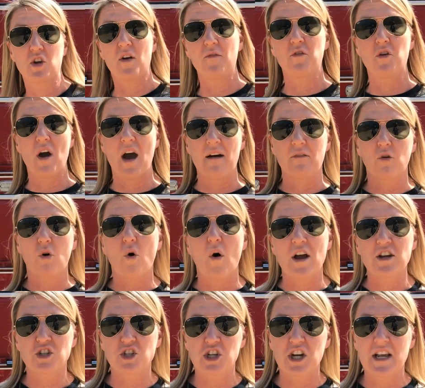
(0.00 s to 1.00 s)
So if you have
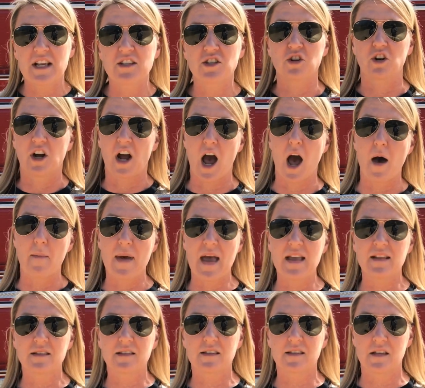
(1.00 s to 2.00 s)
questions or
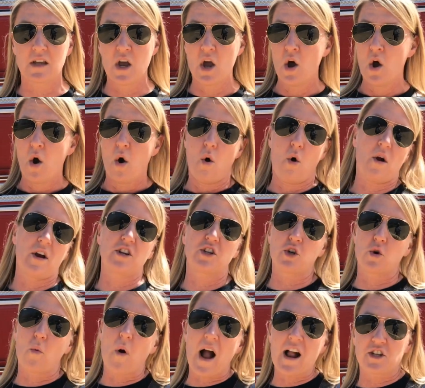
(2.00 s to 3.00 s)
comments, or as
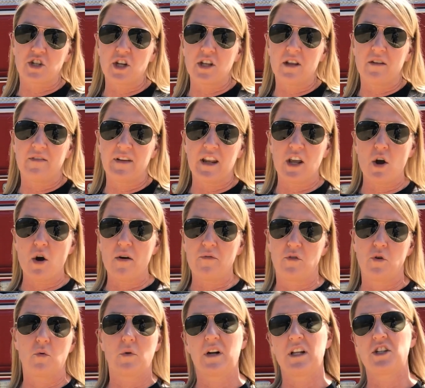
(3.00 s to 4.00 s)
you're watching the video, if
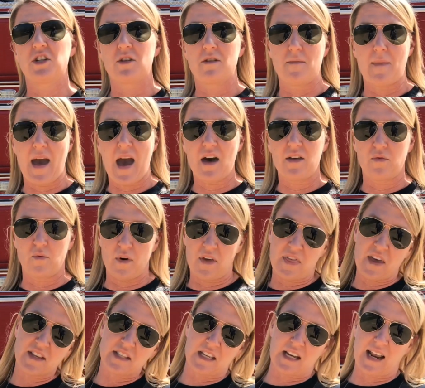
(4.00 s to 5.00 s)
you want to do the math with
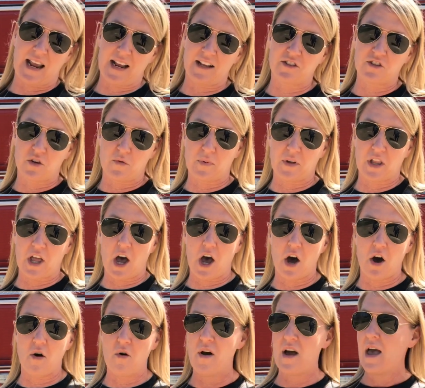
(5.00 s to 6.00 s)
us and answer
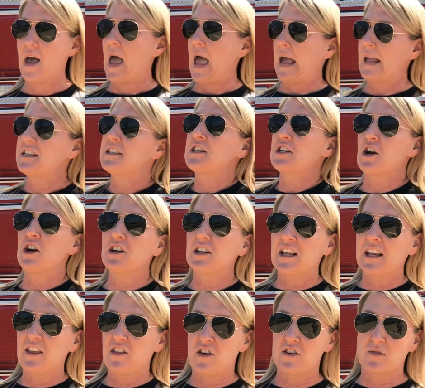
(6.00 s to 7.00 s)
below. And
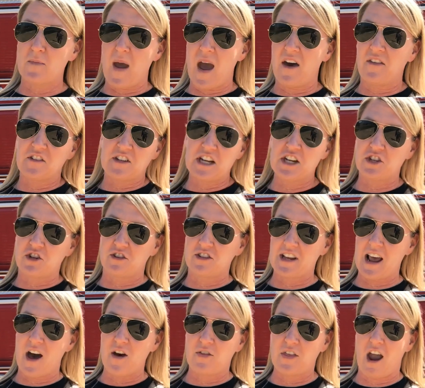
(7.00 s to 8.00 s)
certainly those math teachers
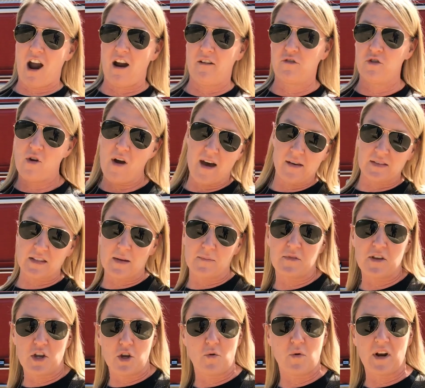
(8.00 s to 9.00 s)
out there, if you have
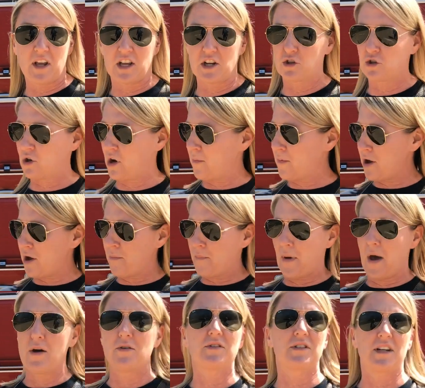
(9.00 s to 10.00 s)
something you want to contribute,
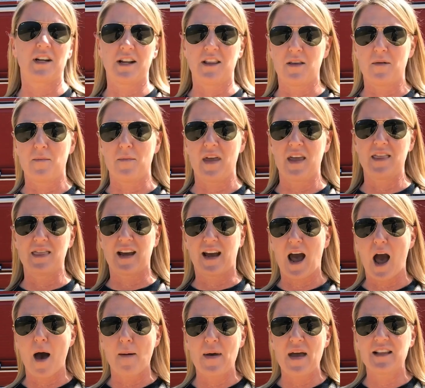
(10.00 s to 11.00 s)
post it in the, in the
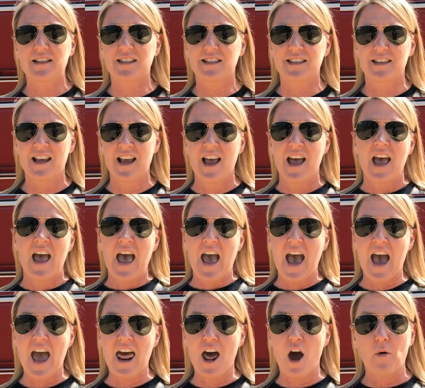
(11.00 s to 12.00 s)
comments.
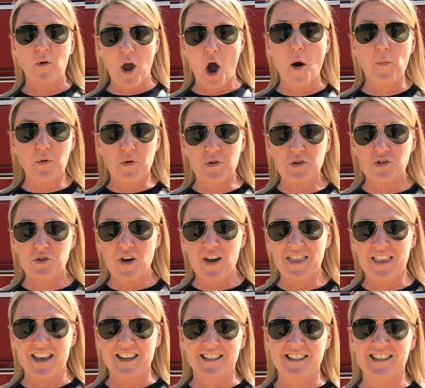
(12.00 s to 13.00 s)
And uh, we hope you
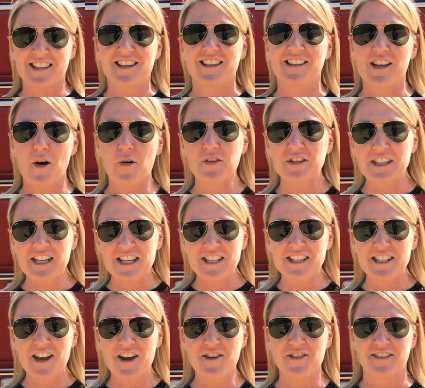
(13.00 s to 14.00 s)
enjoyed this. So we'll see you
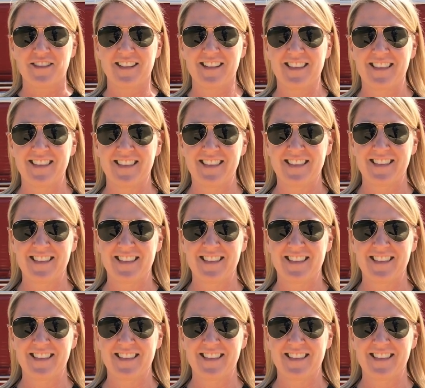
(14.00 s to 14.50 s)
soon.